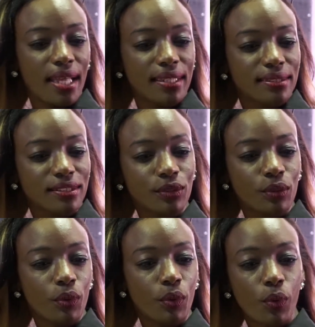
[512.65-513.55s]
And, you
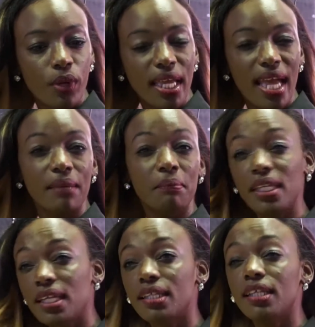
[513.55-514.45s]
know, going, I
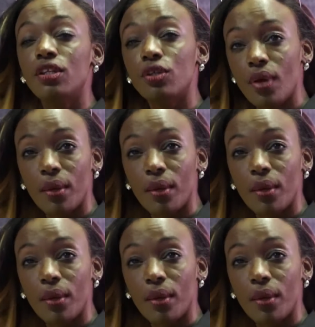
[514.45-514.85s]
immediately knew